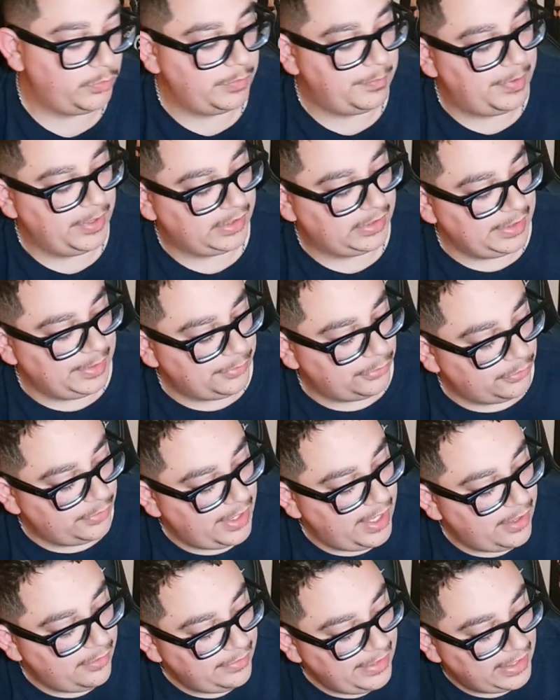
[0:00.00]
we picked up. So
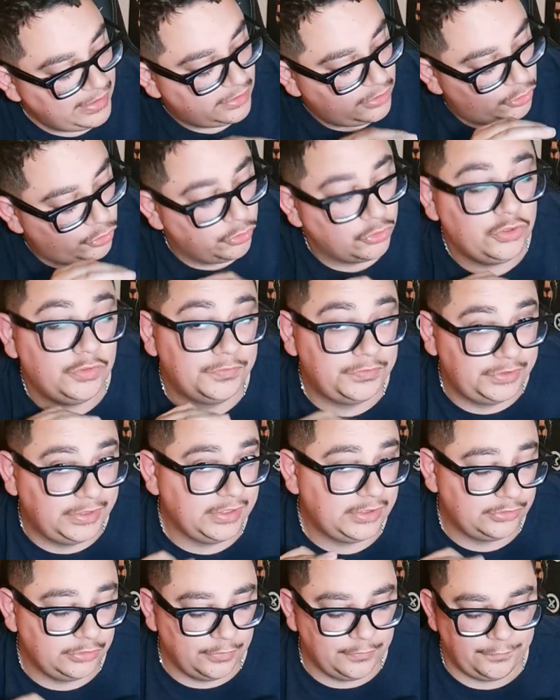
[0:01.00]
now that's a total of
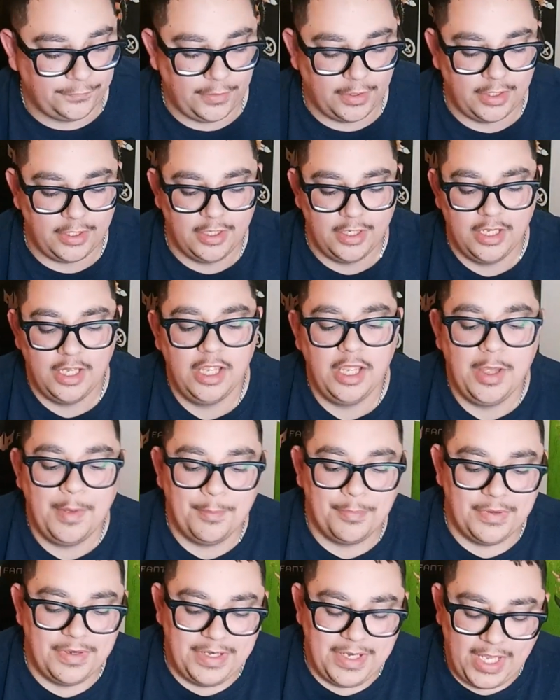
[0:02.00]
6 so far.
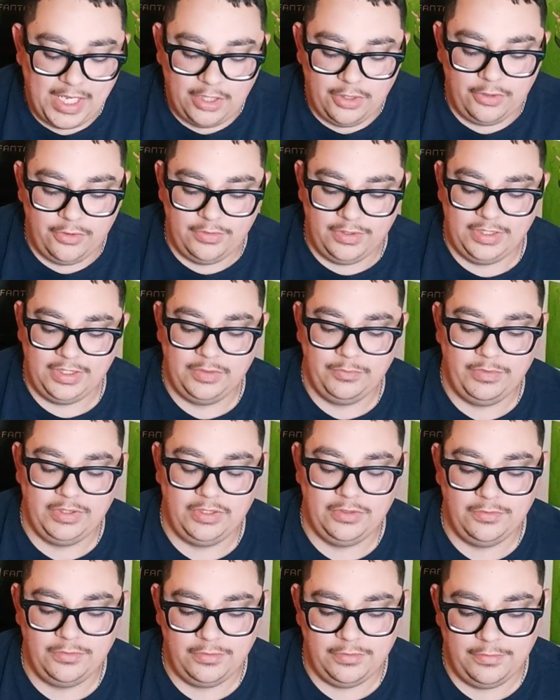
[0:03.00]
But not only did we
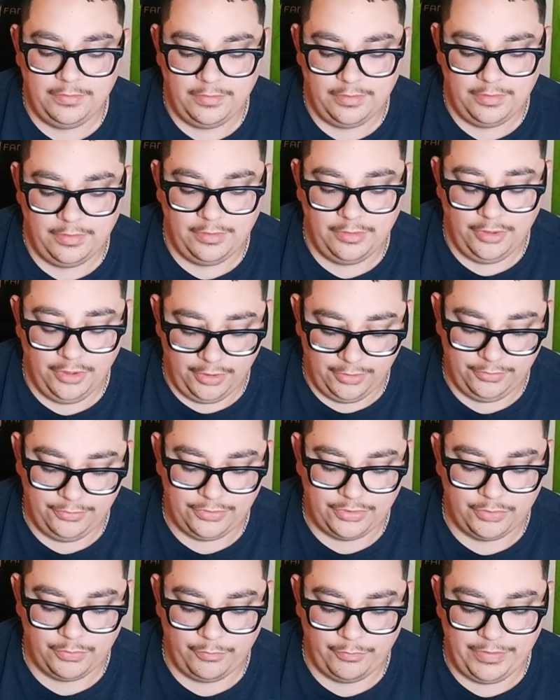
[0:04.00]
do
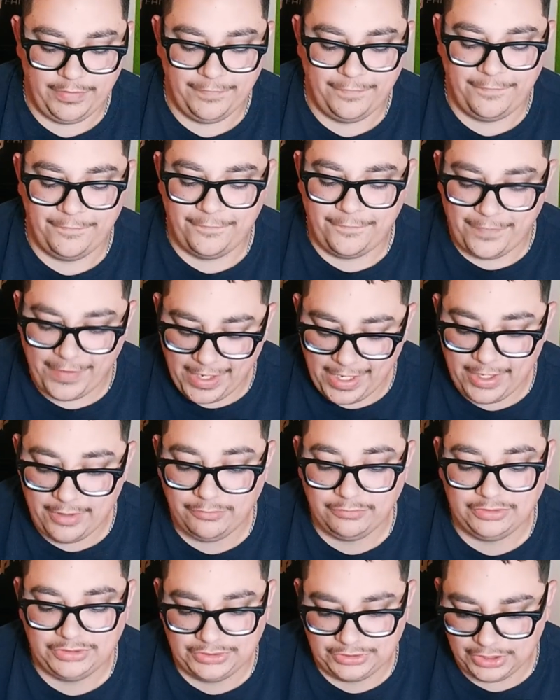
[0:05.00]
those, we
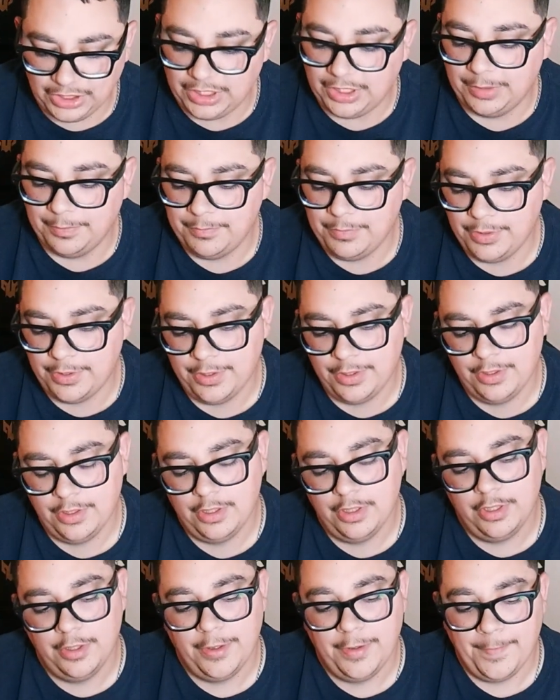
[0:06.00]
found some
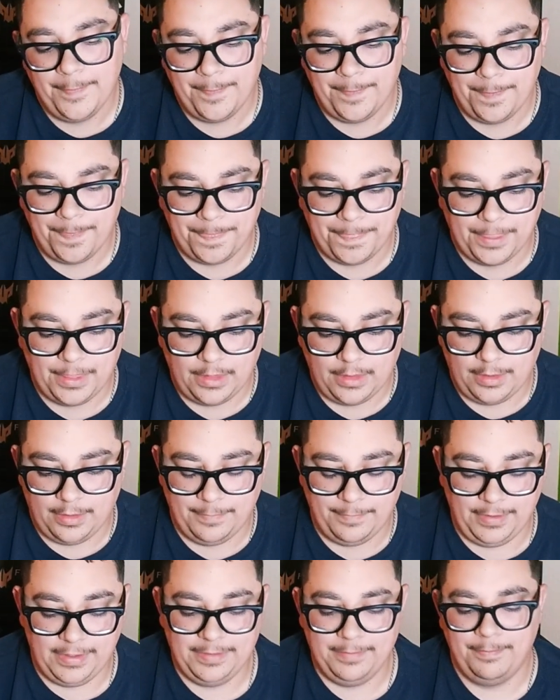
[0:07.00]

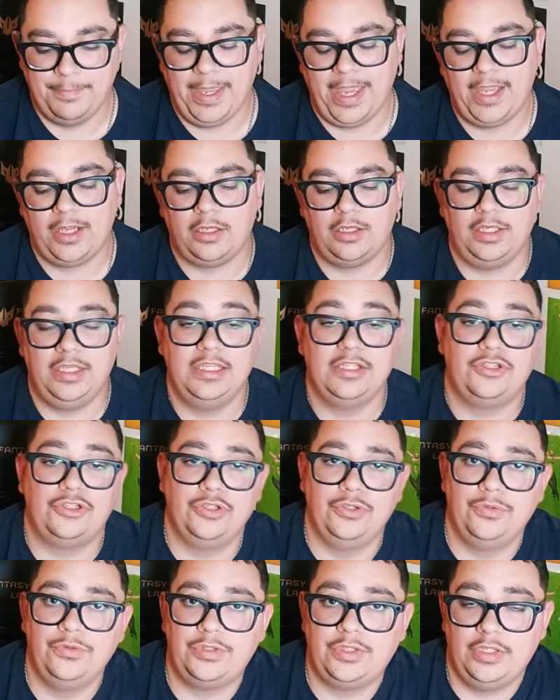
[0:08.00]
in back
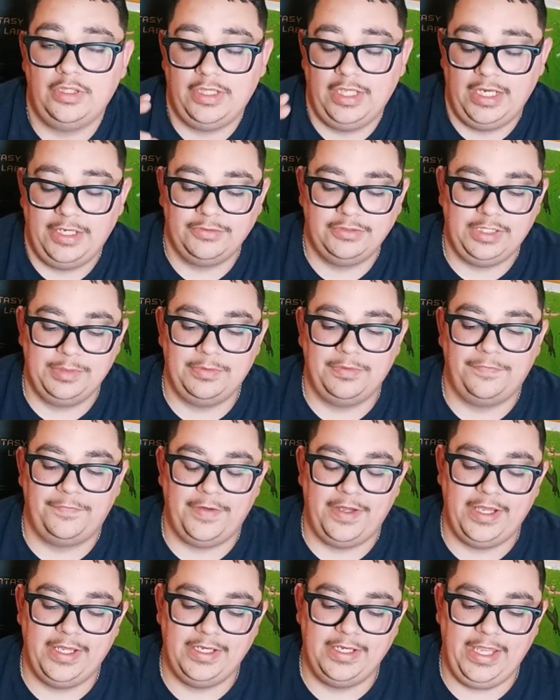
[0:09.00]
issues that I was able to
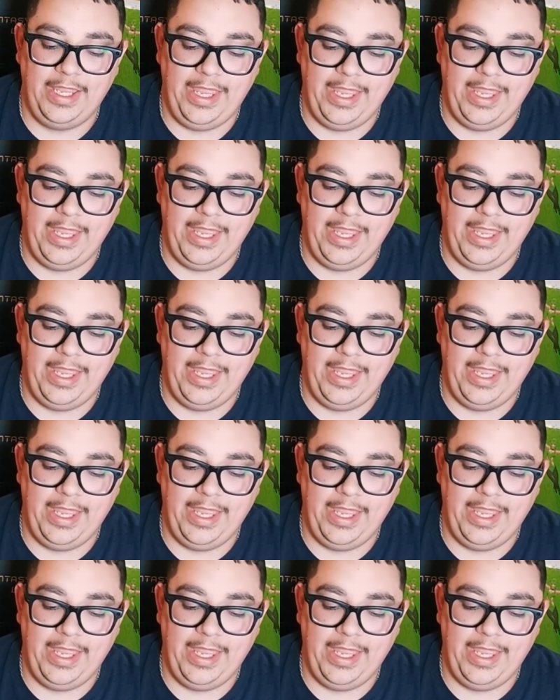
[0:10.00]
find